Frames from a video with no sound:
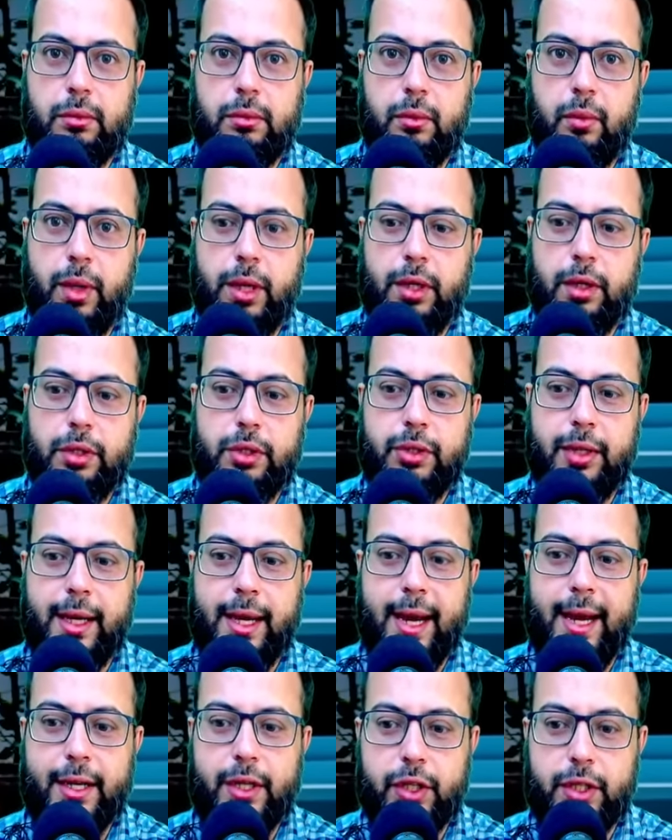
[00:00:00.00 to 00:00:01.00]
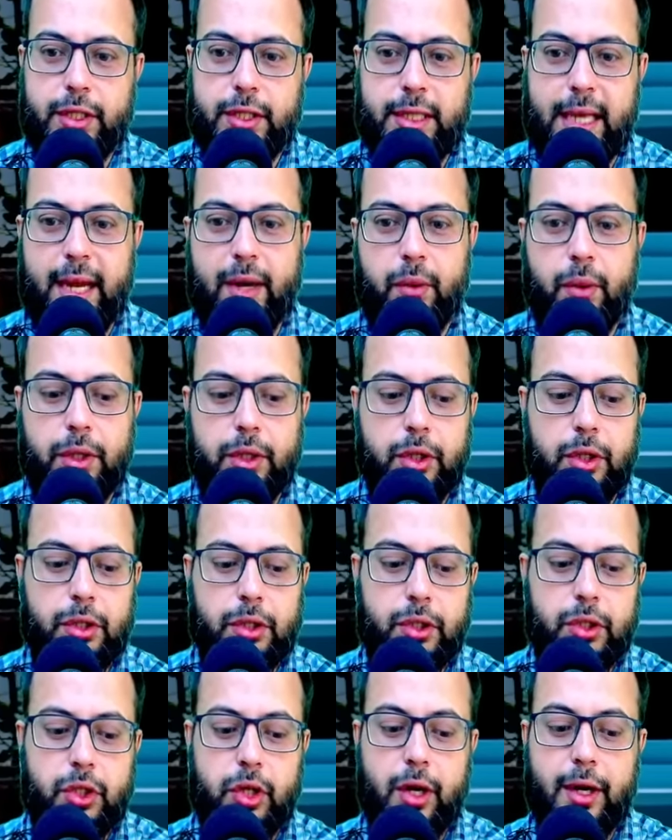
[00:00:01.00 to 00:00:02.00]
Why don't you address that? Why don't
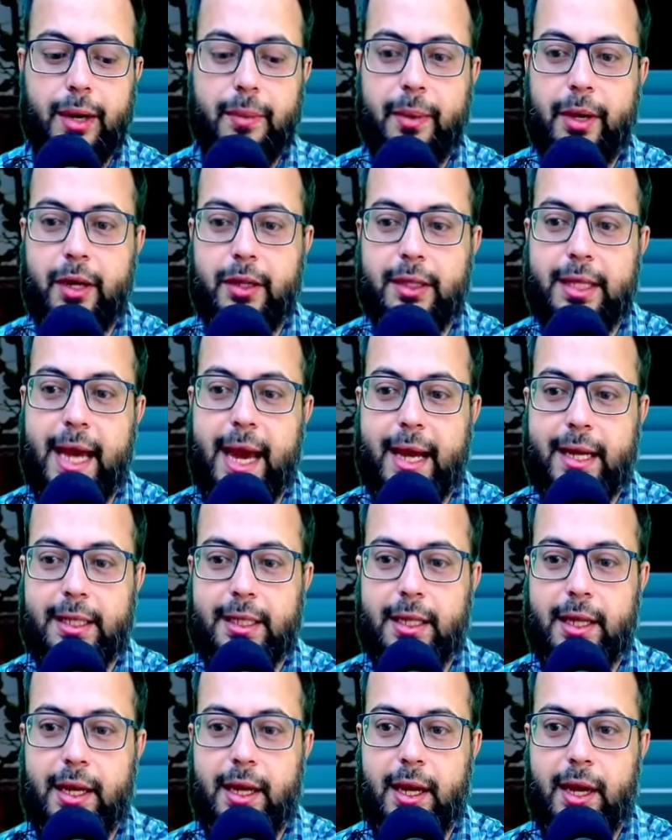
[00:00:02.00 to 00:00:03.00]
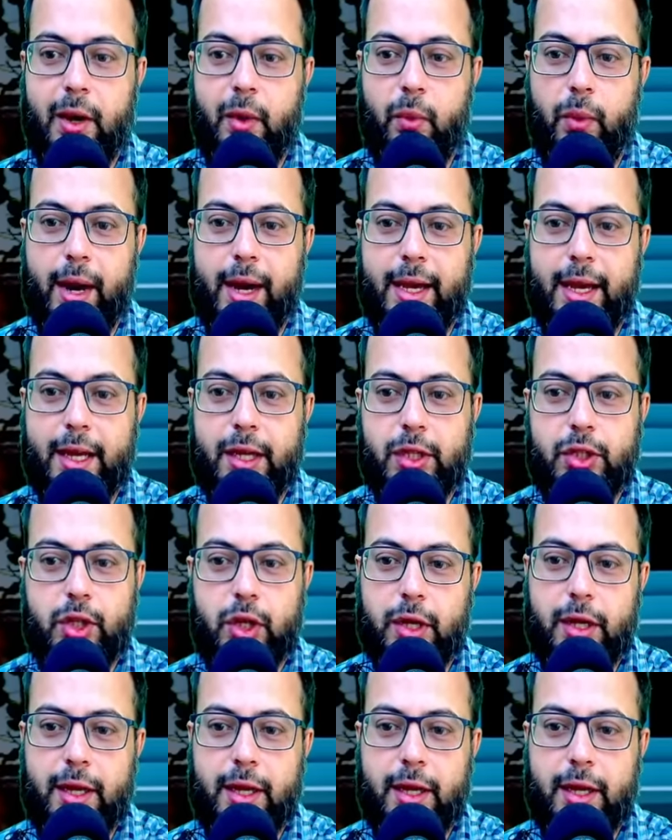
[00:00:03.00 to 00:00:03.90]
you talk about that? Why are you talking